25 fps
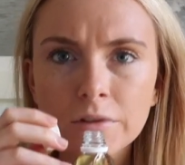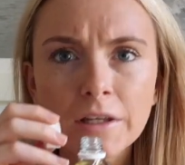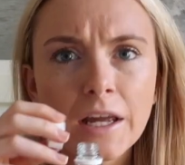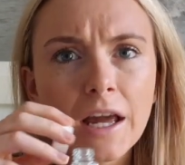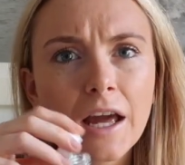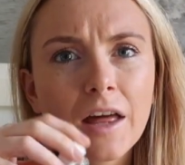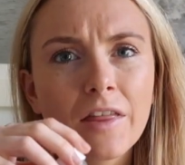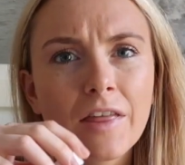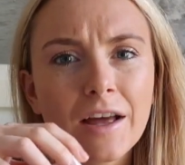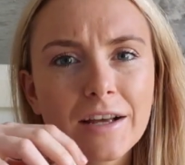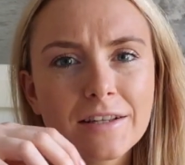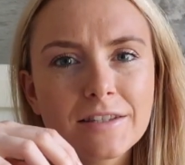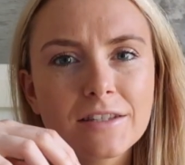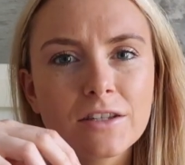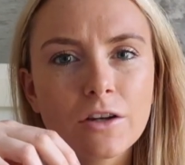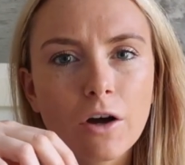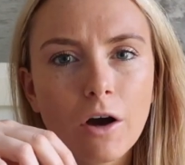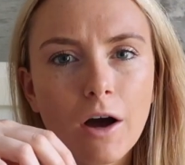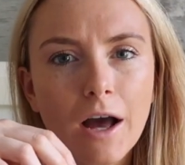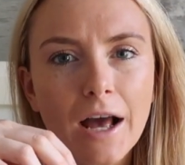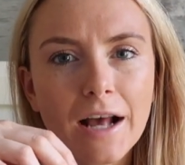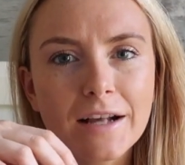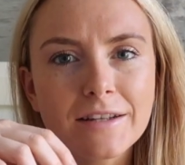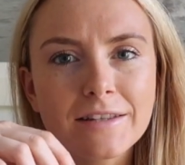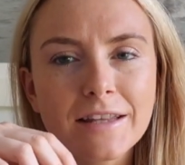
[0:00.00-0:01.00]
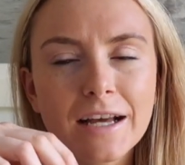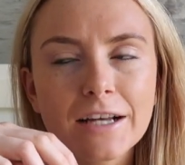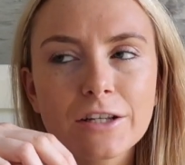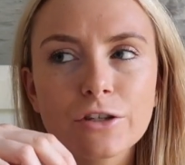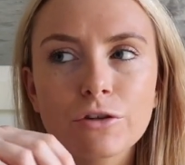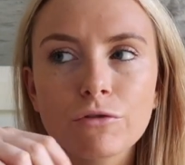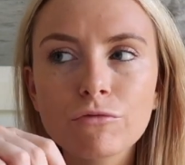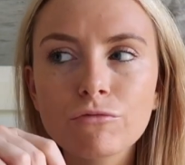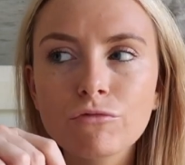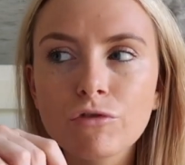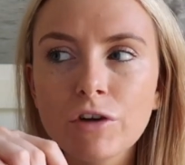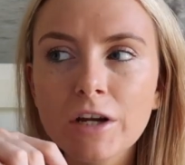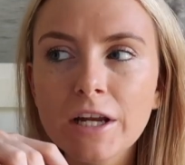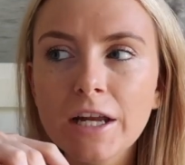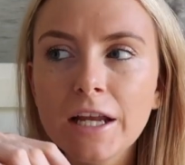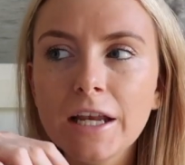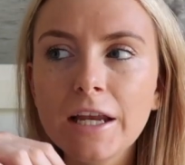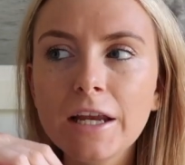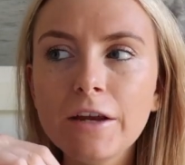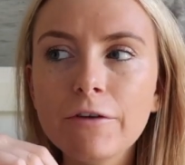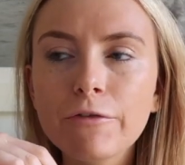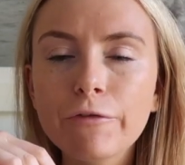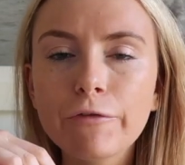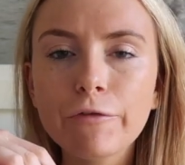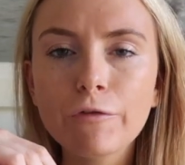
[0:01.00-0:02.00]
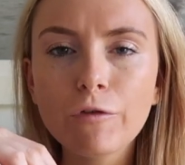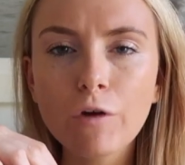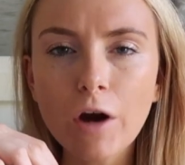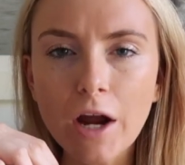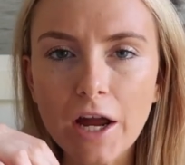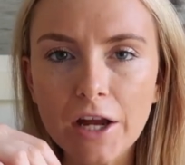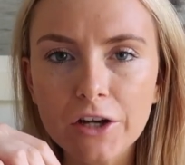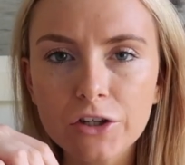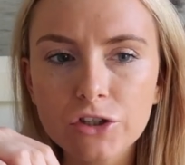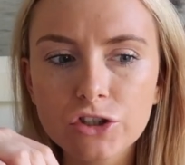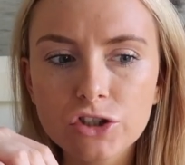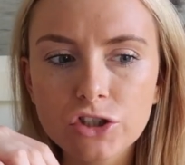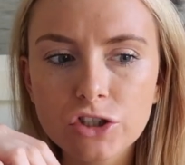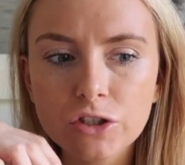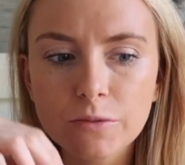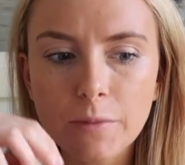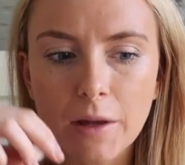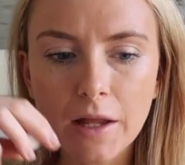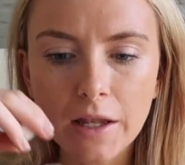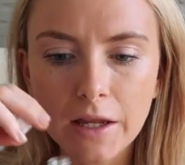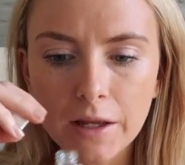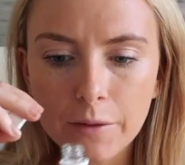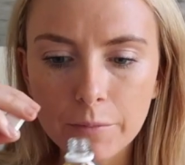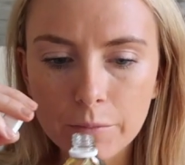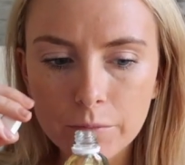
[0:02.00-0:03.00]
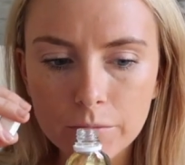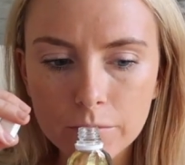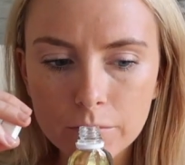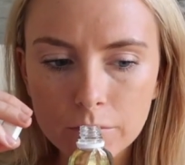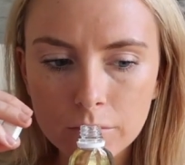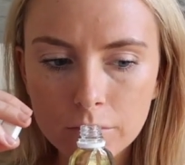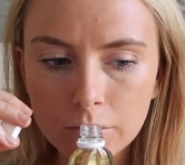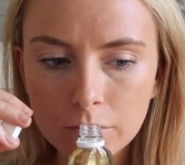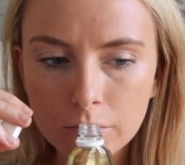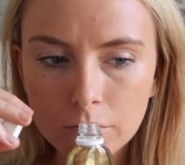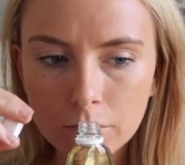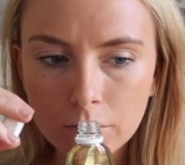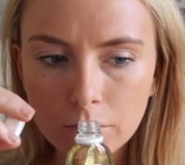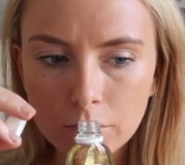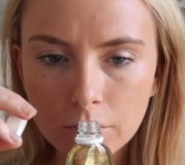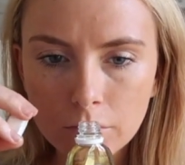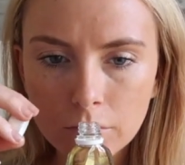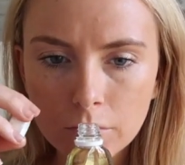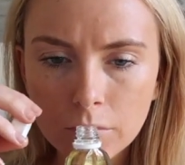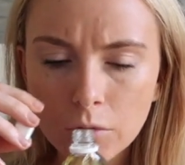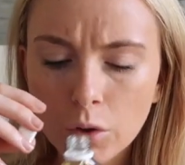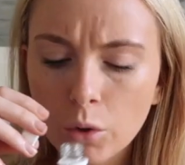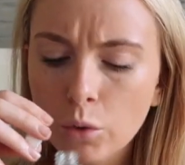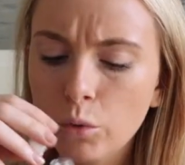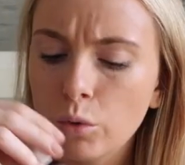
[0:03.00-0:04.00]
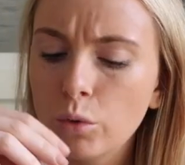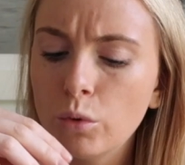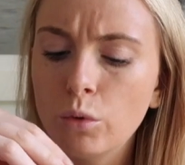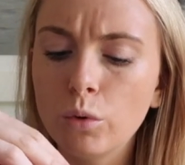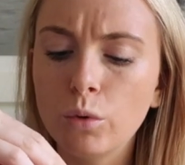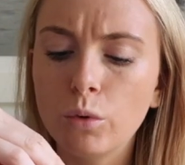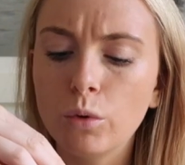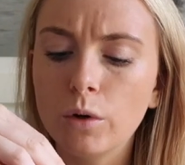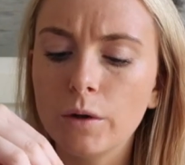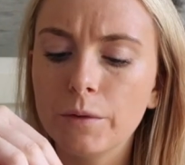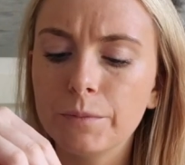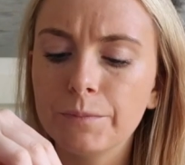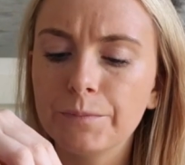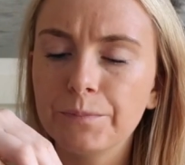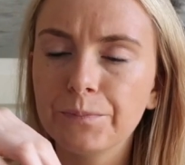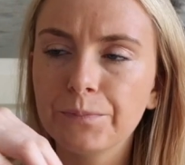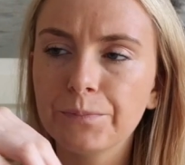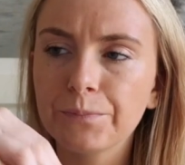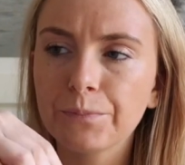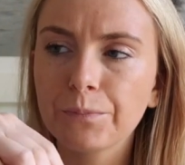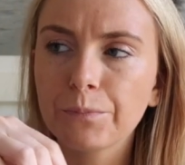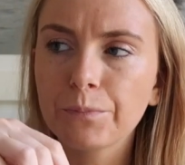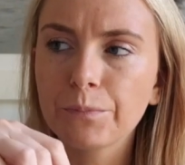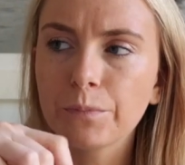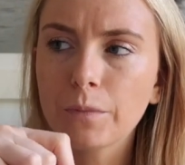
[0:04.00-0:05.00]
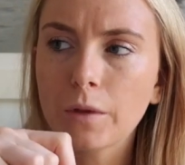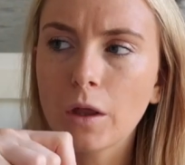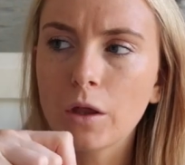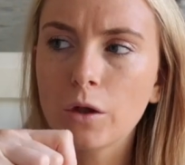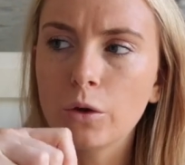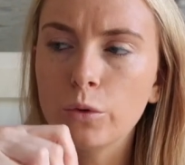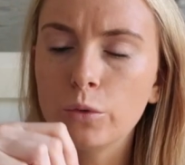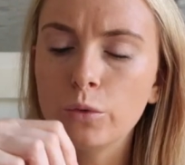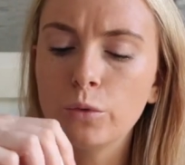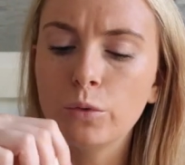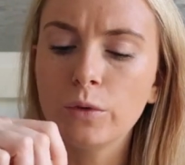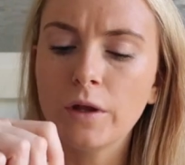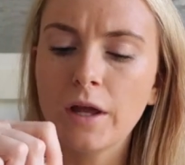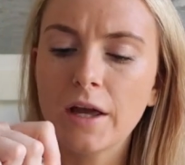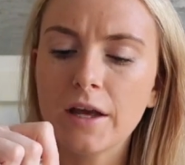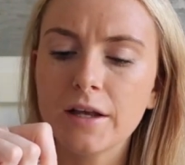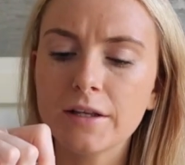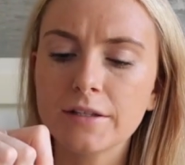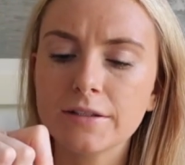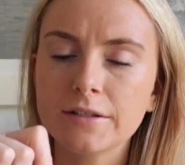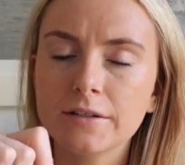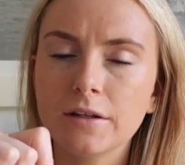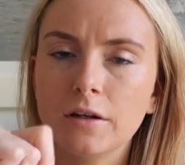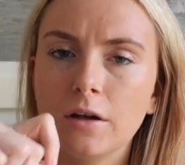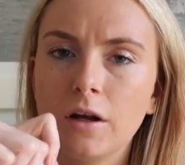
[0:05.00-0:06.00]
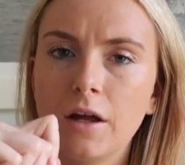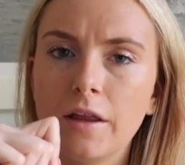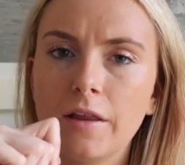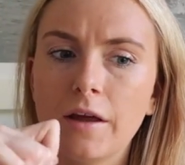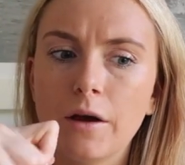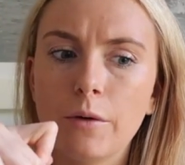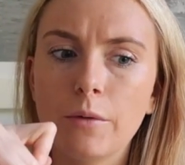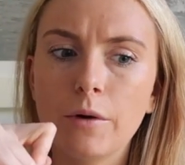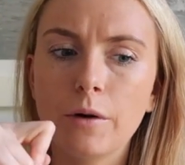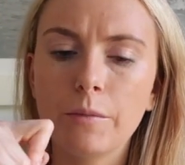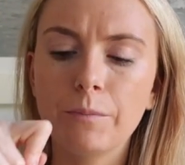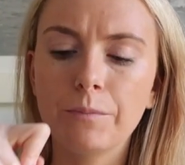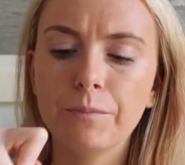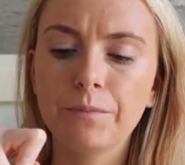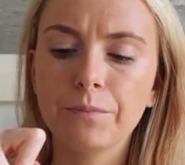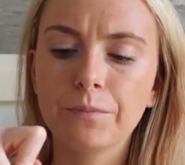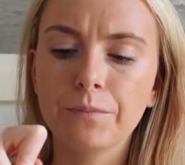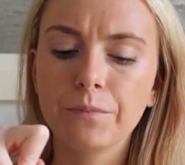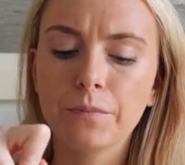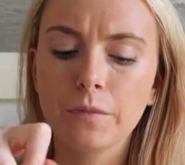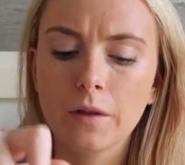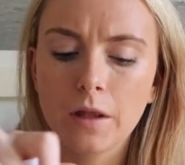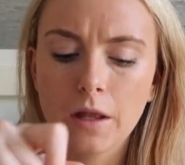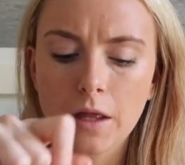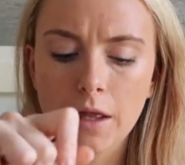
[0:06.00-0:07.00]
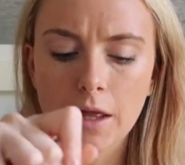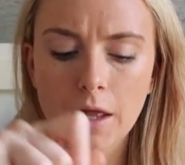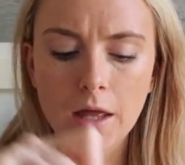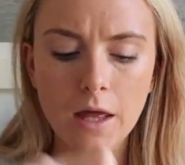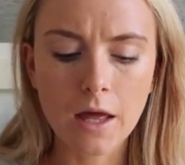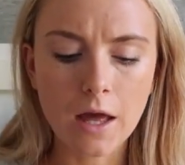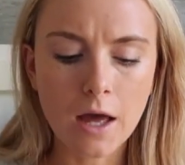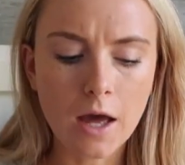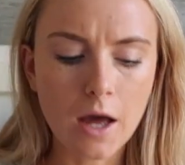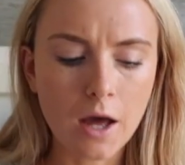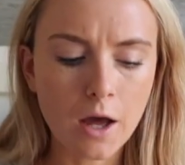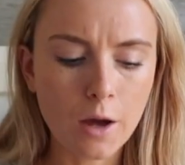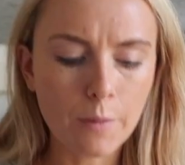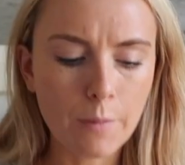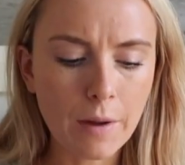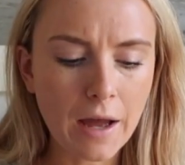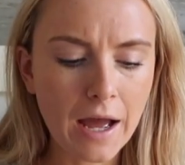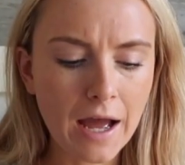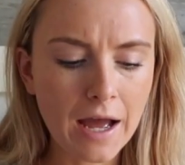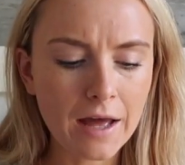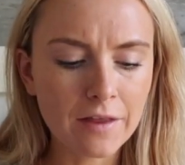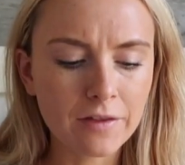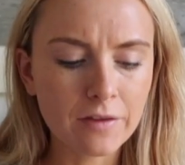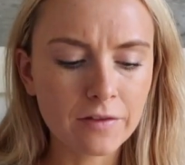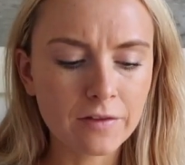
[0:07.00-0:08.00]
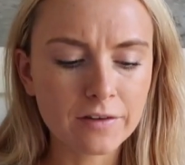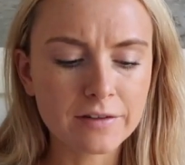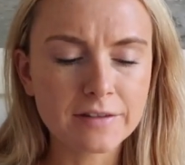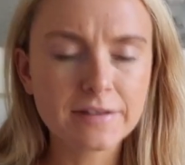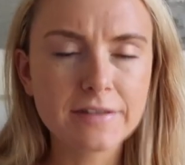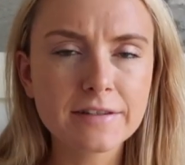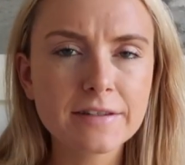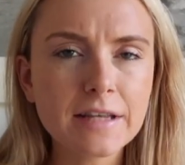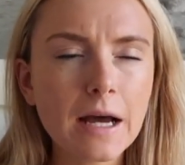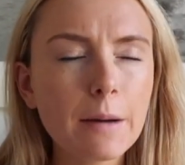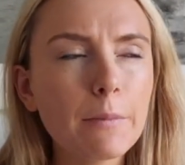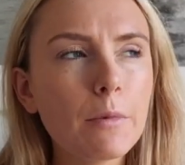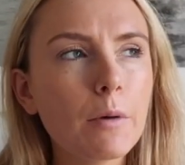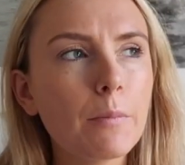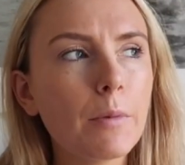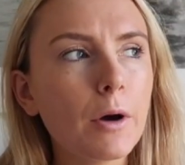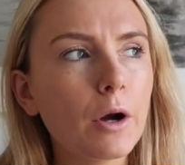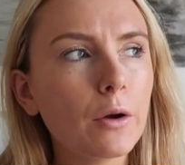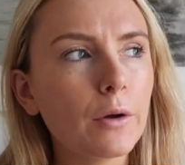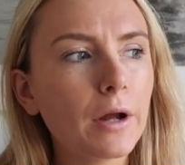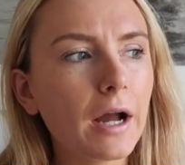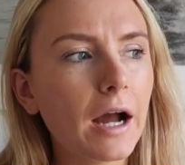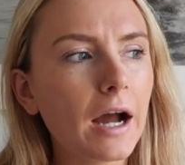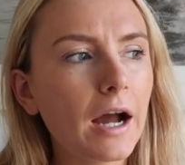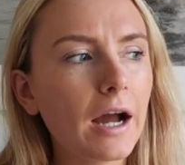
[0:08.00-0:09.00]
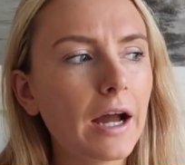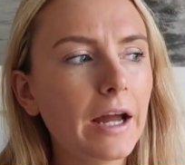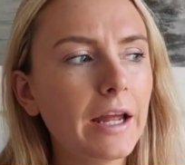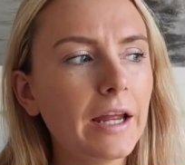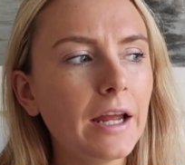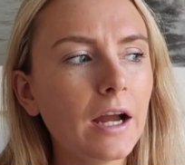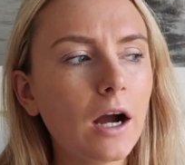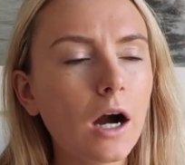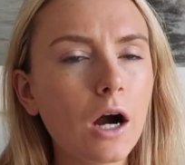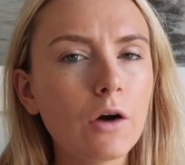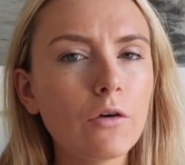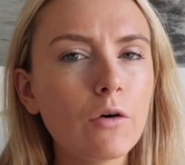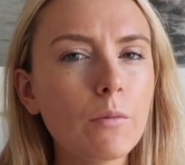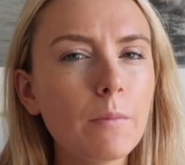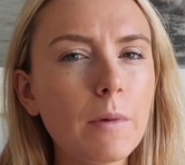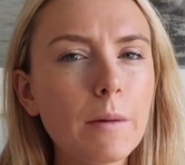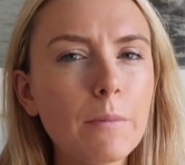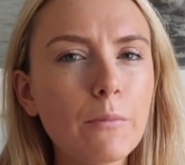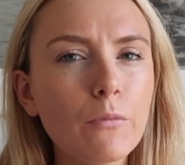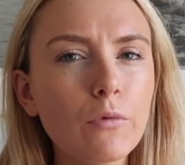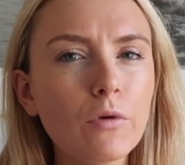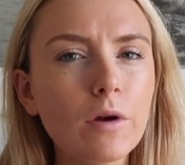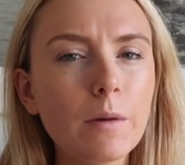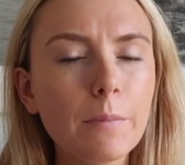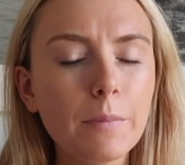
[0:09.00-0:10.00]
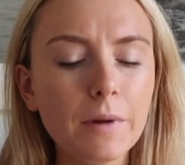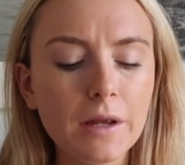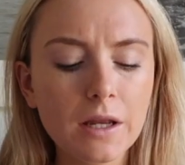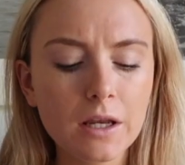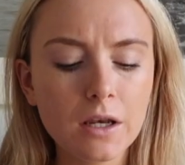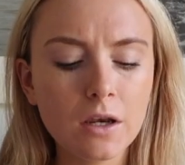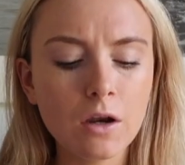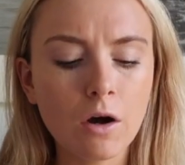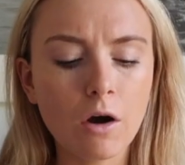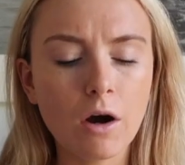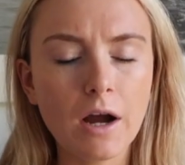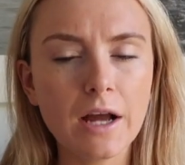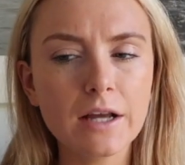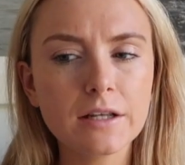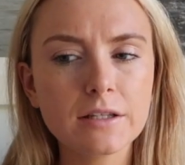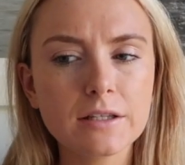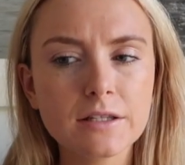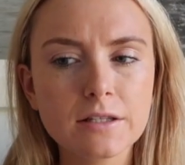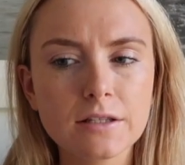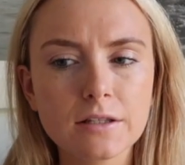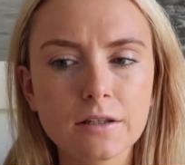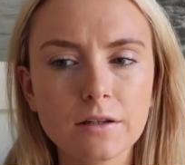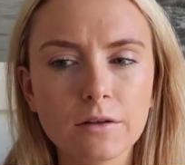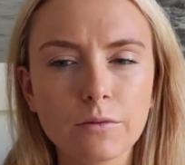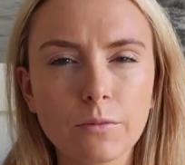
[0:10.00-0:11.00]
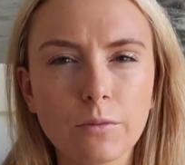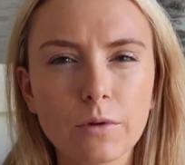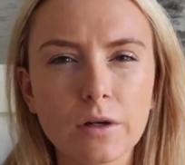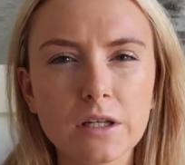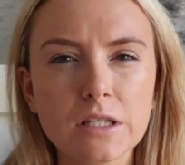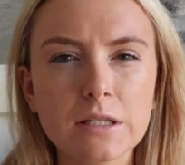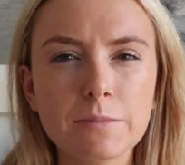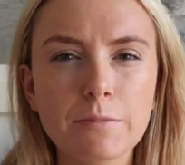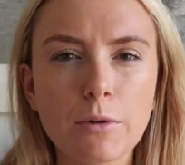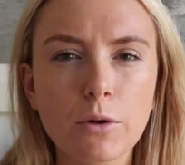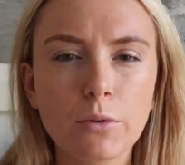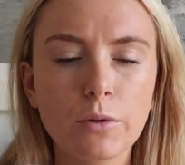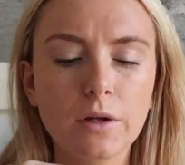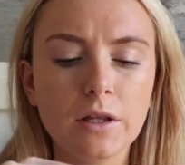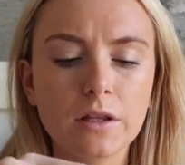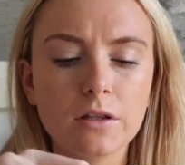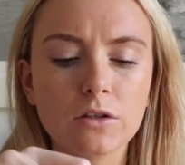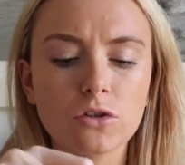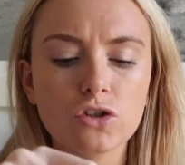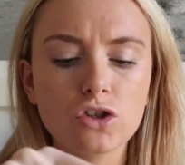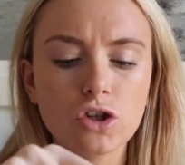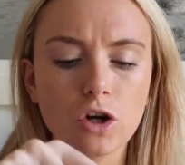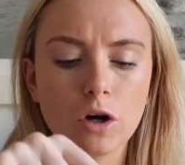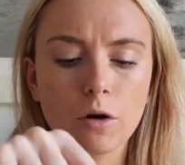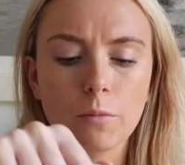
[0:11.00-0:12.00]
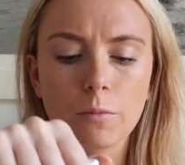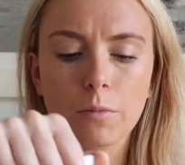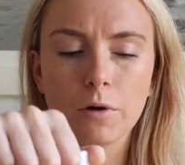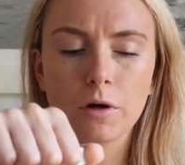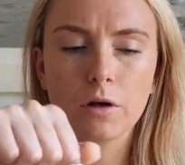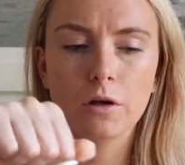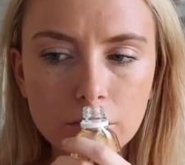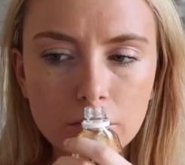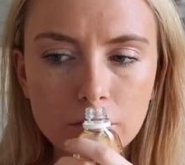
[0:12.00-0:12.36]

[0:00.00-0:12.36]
Yeah, that's nice. That's really fresh smelling. Oh yes, I like that one. And the summer bouquet, I remember it being nice when I smelled it in the shop.